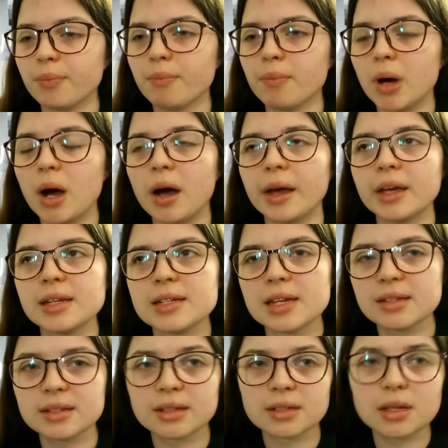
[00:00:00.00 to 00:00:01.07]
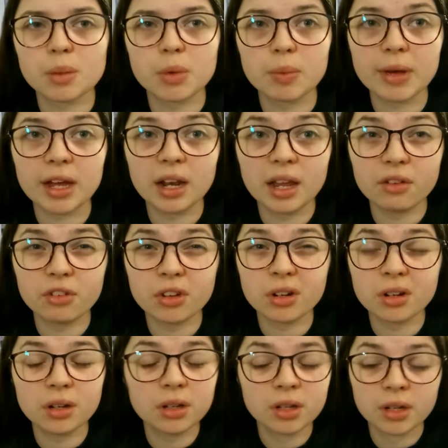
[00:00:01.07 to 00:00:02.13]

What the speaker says: My desk is coming about 11.